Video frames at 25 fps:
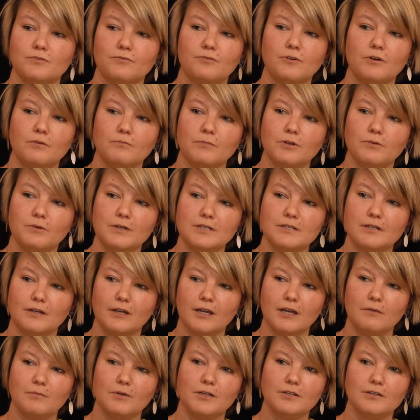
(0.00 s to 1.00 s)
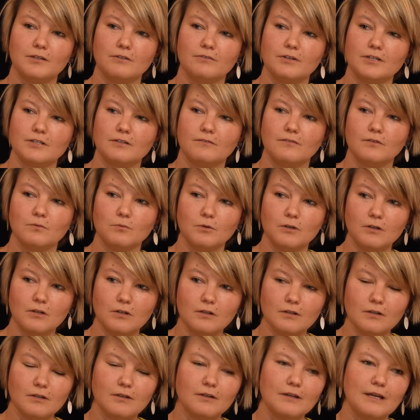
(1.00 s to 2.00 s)
from the Western Cape into the rest of the
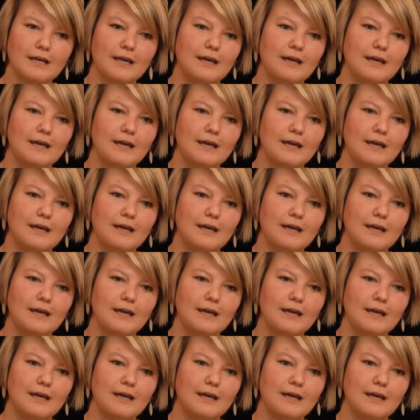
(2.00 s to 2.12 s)
world,